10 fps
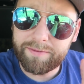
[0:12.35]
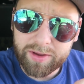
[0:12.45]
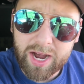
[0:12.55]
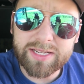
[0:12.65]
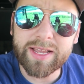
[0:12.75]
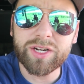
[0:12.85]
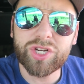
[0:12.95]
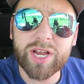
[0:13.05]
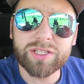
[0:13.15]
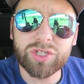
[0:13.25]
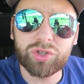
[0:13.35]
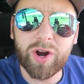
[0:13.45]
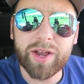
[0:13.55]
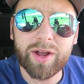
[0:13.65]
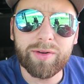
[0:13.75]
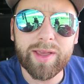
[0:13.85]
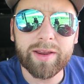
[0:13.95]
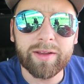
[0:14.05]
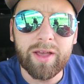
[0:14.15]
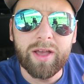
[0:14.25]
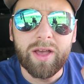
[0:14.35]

Have you guys had a chance to try it out yet?